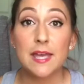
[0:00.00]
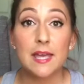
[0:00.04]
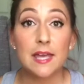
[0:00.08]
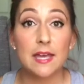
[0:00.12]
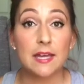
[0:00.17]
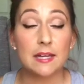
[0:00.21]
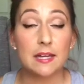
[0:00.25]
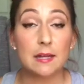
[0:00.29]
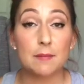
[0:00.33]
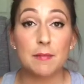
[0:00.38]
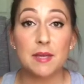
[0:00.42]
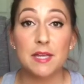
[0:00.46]

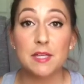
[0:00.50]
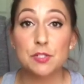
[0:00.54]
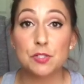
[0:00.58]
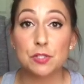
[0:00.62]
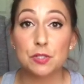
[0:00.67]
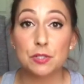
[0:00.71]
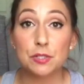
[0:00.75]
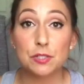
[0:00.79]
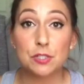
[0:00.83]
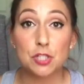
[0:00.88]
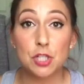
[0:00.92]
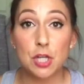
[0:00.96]
and I make sure
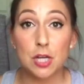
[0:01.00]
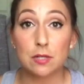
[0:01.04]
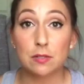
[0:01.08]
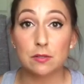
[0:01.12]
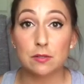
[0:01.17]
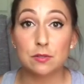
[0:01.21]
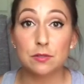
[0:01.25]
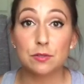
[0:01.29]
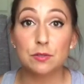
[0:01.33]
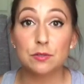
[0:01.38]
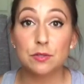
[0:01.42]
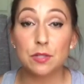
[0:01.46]
to jot a
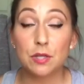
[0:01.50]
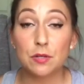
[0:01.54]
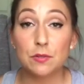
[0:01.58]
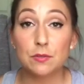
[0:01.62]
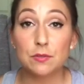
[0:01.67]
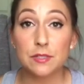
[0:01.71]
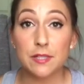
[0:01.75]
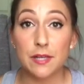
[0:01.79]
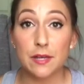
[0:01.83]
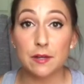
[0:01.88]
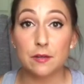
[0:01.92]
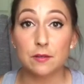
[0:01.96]
little note
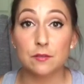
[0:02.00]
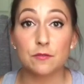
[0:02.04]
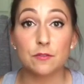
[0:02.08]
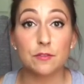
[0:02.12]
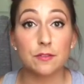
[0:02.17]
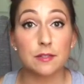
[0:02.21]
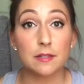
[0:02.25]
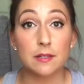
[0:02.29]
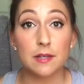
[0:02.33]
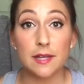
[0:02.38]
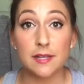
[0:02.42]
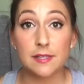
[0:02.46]
down for
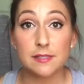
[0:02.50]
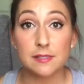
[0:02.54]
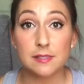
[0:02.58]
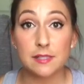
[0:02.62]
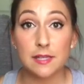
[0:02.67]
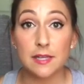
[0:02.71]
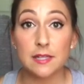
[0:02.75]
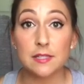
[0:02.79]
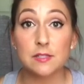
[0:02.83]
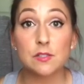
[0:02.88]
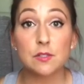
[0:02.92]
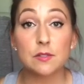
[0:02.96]
the next
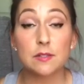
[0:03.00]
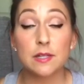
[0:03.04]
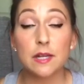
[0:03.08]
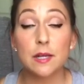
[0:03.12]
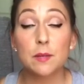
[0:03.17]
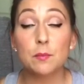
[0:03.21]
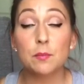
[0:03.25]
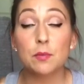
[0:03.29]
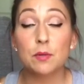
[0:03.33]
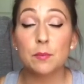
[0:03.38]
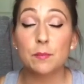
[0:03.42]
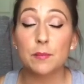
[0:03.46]
day so that I'm
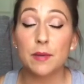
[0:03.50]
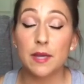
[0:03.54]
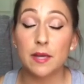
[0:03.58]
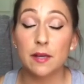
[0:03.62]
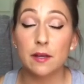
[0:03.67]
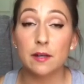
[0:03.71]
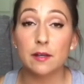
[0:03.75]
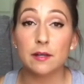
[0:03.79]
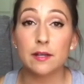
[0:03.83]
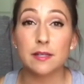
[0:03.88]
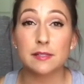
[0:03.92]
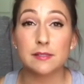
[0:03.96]

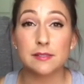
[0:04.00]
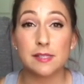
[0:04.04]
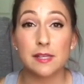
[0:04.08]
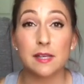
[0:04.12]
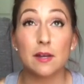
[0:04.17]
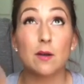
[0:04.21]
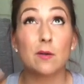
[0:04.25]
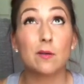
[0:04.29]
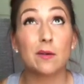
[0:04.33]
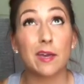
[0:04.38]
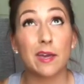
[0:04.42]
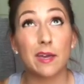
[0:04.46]
prepared and say,
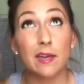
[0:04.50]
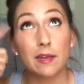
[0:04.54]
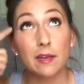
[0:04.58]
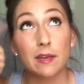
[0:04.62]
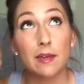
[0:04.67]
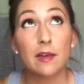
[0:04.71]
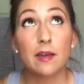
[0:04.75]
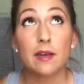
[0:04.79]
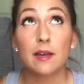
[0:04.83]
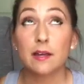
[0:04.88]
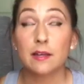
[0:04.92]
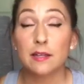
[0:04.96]
okay,
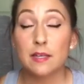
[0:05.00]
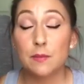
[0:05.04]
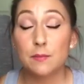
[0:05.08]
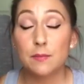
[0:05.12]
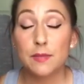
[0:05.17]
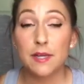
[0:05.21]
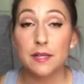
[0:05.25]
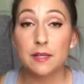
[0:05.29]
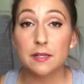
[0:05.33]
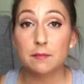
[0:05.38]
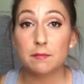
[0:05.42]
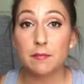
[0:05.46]
keep
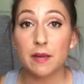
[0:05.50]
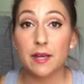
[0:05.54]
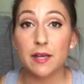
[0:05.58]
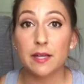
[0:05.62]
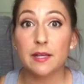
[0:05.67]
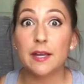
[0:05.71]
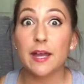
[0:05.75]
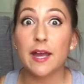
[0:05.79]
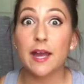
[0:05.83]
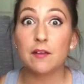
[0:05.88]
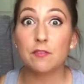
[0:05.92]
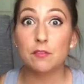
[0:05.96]
that in mind. I
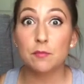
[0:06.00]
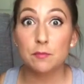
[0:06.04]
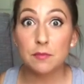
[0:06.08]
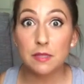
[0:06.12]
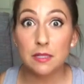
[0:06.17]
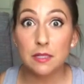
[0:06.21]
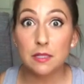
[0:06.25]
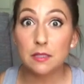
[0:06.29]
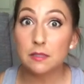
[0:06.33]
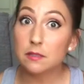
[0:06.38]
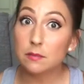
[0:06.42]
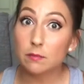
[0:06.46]
have a
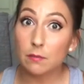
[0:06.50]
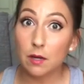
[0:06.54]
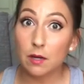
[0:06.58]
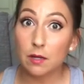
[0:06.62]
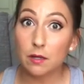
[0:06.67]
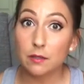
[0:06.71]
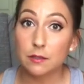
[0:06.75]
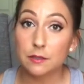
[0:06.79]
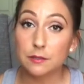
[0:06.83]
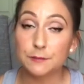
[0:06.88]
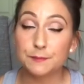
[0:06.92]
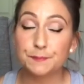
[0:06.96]
meeting
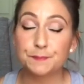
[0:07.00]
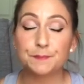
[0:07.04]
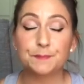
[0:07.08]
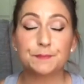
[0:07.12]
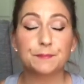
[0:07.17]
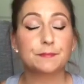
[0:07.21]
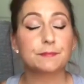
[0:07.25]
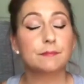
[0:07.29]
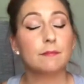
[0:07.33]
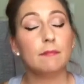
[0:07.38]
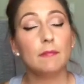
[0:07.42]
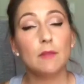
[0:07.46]
tomorrow
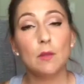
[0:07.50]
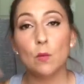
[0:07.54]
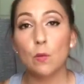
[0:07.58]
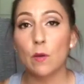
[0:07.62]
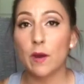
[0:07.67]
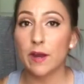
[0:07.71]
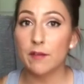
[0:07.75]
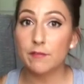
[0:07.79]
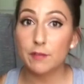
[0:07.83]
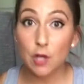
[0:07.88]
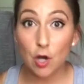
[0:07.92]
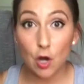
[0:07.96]
or I
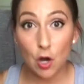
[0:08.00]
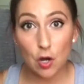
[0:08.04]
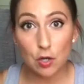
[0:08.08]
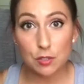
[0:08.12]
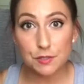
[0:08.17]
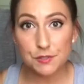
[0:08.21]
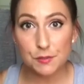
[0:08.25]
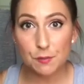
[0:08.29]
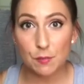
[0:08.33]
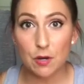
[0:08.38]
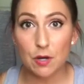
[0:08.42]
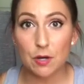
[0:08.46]
have a call
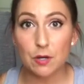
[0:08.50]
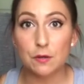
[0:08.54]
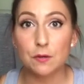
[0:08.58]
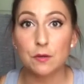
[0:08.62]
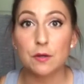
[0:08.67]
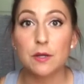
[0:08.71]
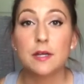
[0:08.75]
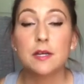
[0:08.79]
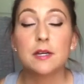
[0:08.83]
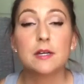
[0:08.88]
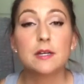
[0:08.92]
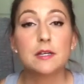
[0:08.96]
tomorrow,
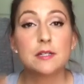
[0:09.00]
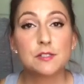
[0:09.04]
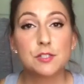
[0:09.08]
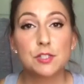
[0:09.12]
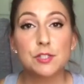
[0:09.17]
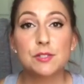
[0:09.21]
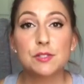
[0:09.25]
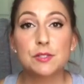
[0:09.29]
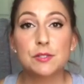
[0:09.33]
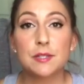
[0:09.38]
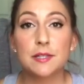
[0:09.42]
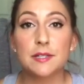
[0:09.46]
just
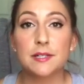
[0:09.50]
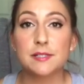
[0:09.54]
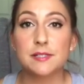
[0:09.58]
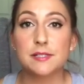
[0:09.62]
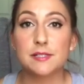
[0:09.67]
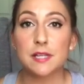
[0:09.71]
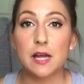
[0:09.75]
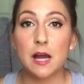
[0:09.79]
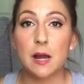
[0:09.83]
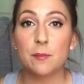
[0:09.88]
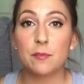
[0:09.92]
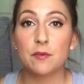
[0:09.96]
so that it's
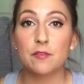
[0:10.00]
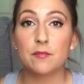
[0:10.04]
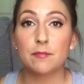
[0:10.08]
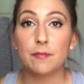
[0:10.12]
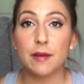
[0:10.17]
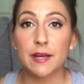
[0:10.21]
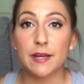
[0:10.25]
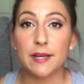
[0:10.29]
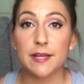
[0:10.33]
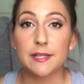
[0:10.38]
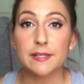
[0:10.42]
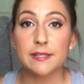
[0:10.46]
top of
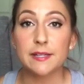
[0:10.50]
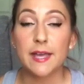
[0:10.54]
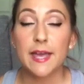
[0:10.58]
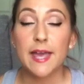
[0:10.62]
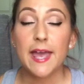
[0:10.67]
mind.